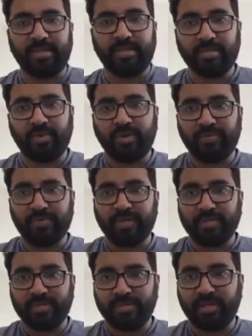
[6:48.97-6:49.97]
That's one of the
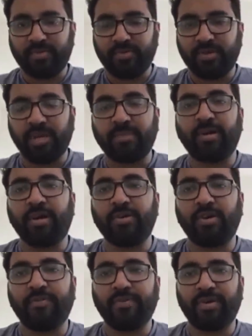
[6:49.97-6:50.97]
questions that could come out
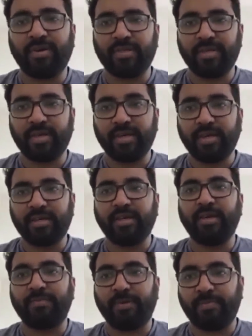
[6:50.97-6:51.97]
of a theory that I
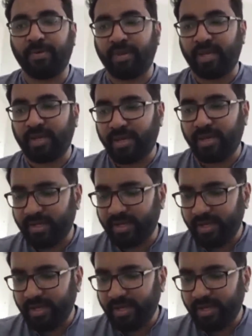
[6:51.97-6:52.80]
am purporting, right?